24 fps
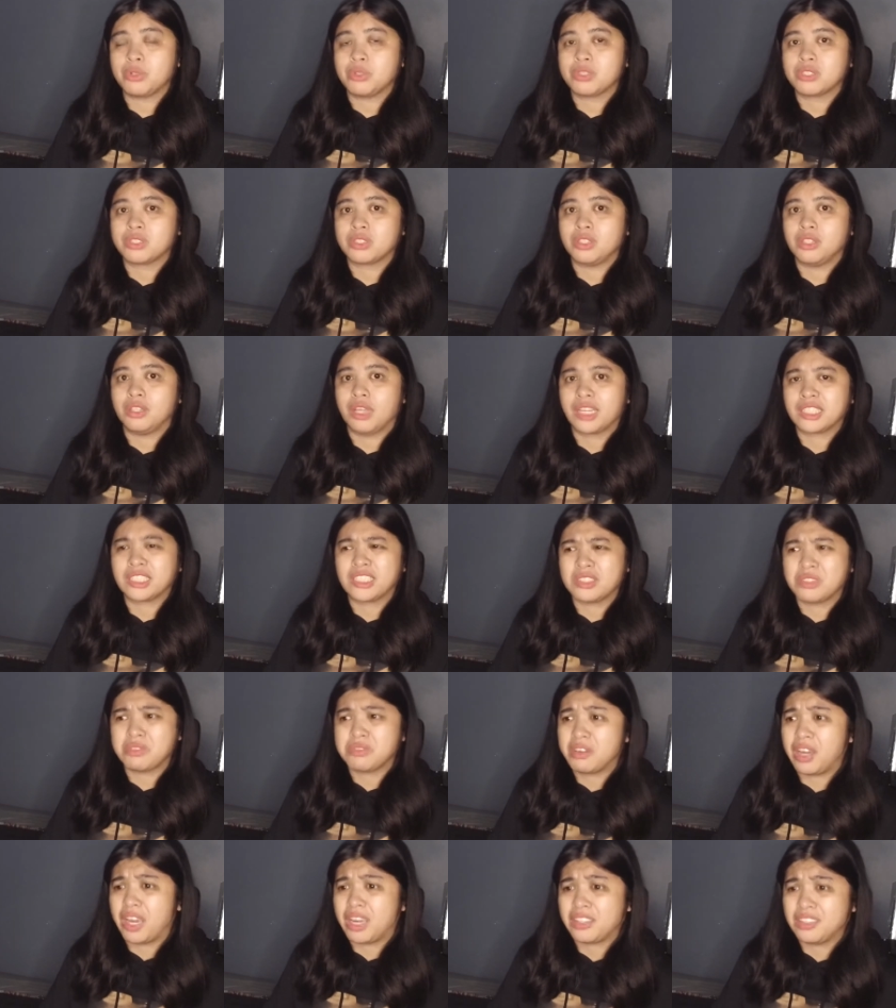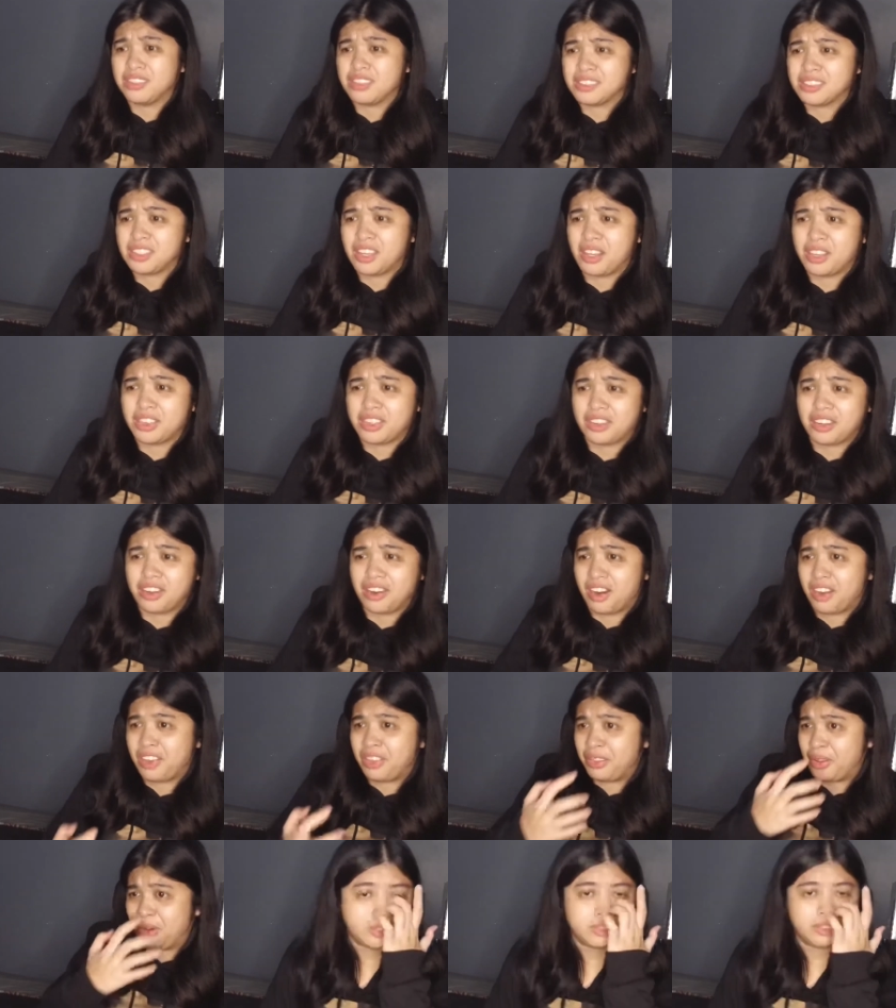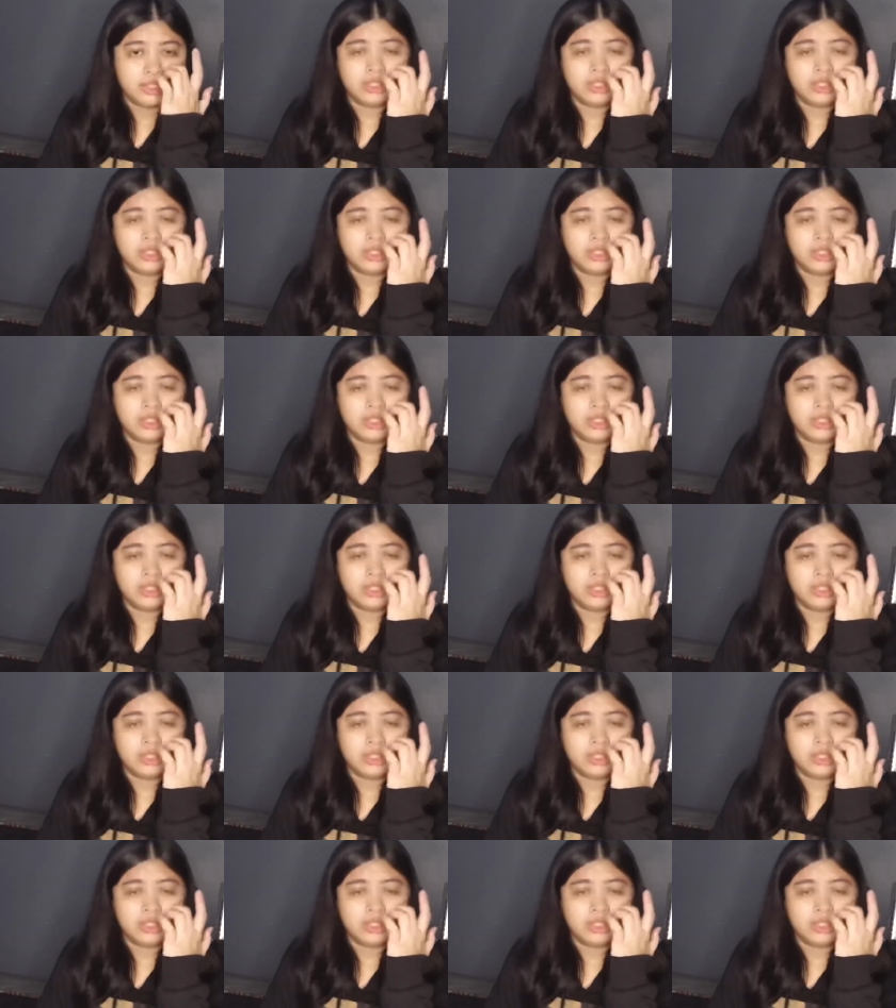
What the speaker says: who's collecting vinyls out there. And